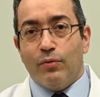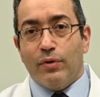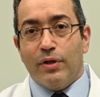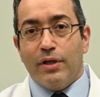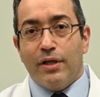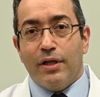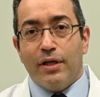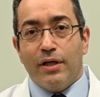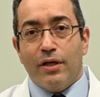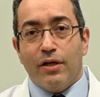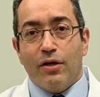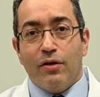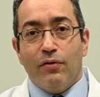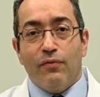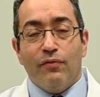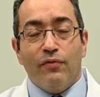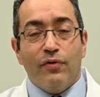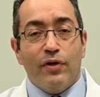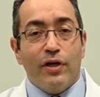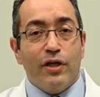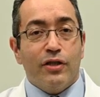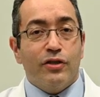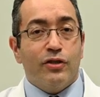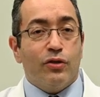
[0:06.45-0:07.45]
with the
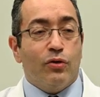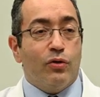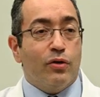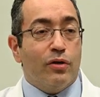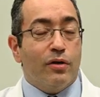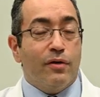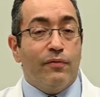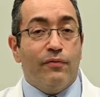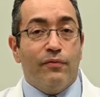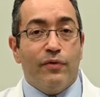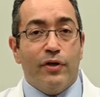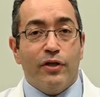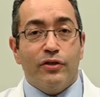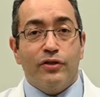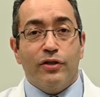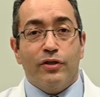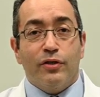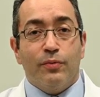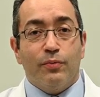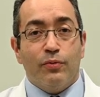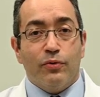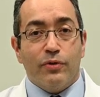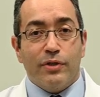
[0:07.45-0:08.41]
converge or convergent